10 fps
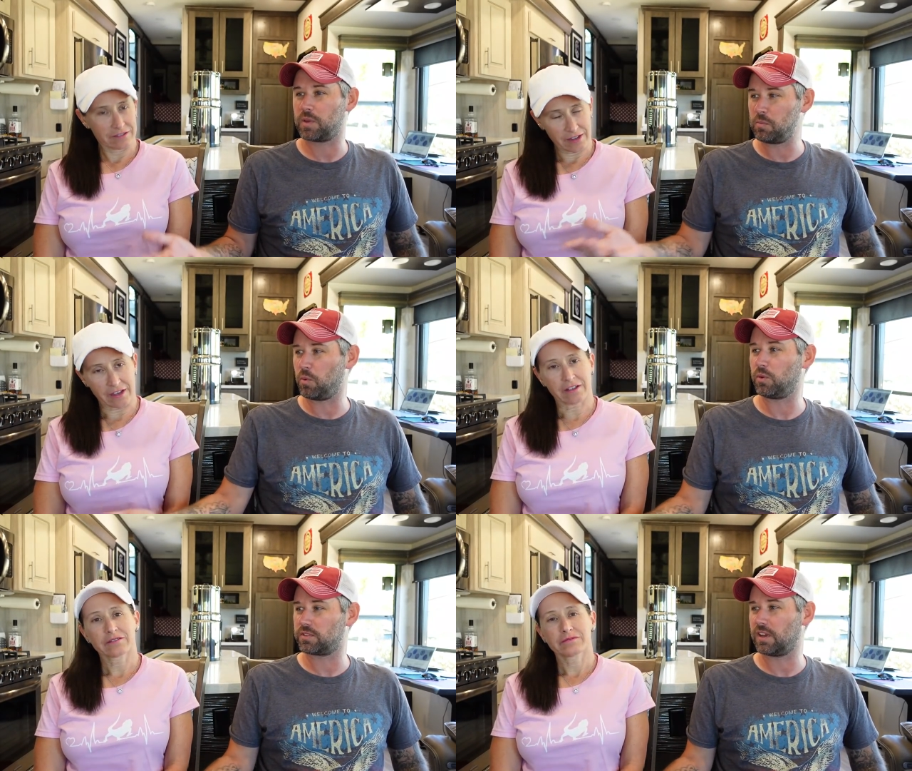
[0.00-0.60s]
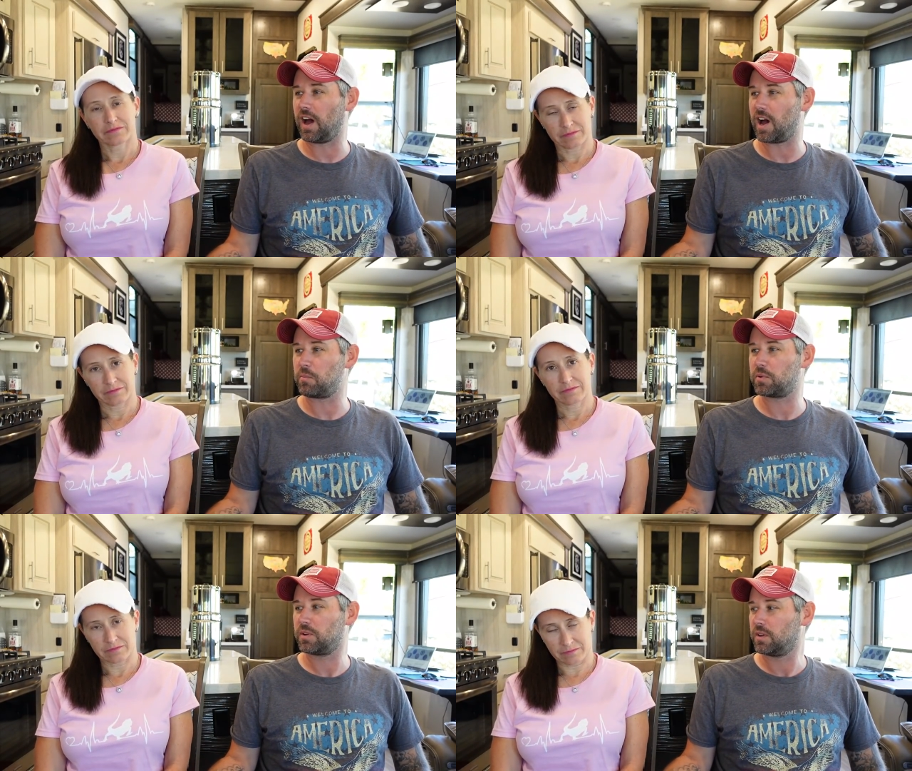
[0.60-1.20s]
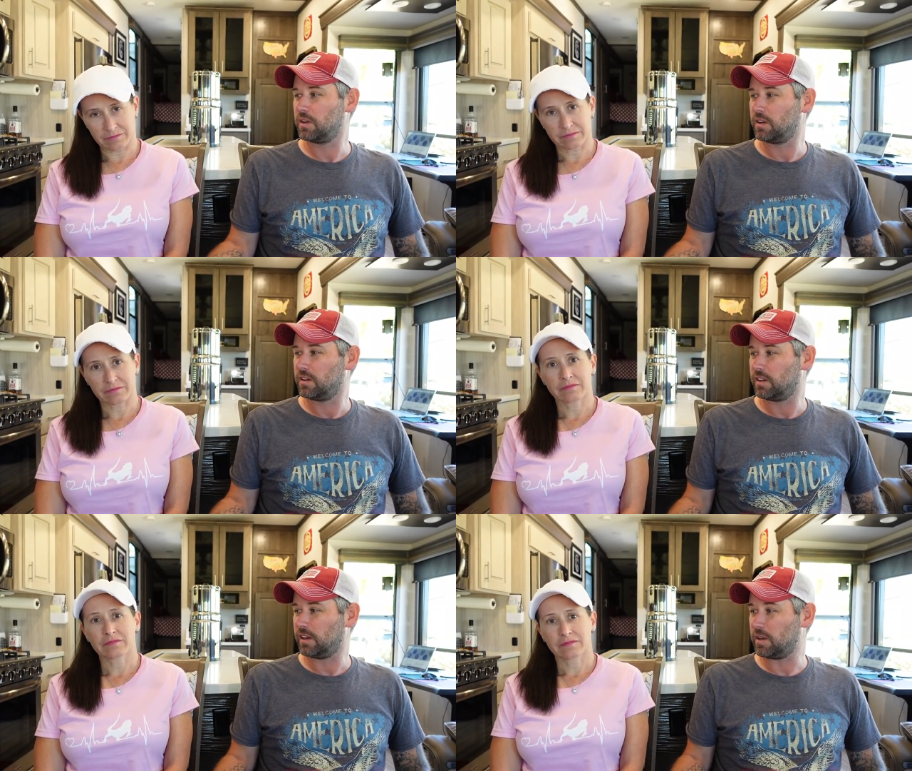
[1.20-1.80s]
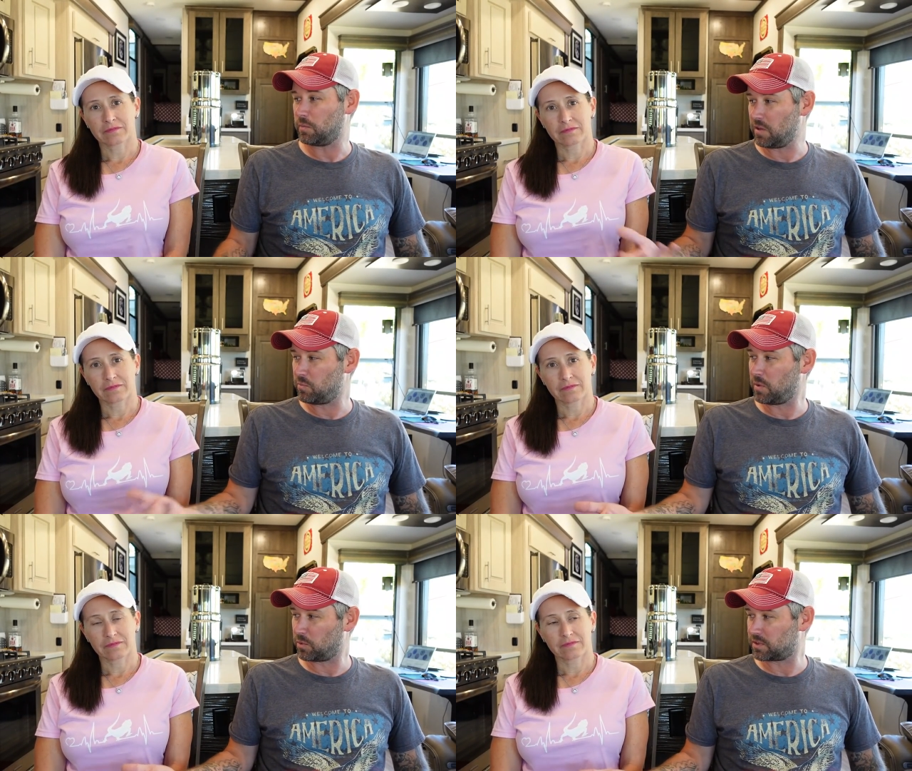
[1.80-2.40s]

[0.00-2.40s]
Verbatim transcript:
Speaker 1: people will stop, and even people